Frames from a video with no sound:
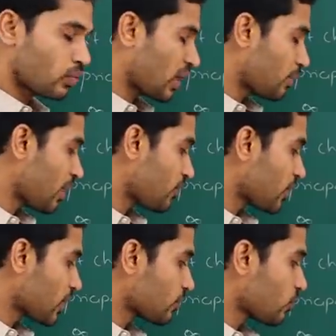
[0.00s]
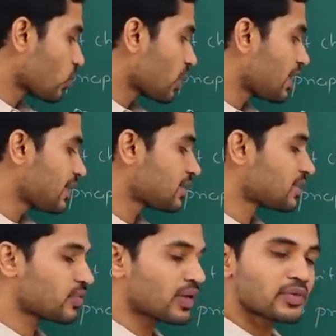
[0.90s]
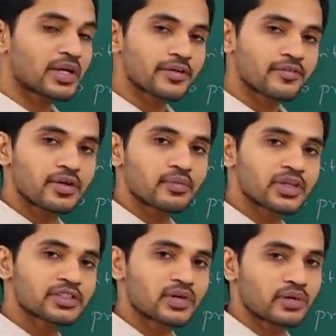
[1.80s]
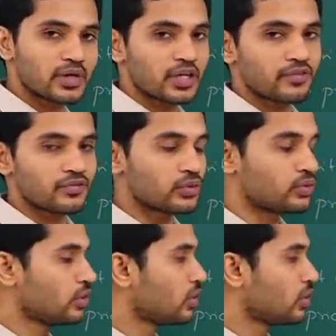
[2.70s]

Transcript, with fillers: 1 by effective focal length is 1 by f 1 plus 1 by f 2.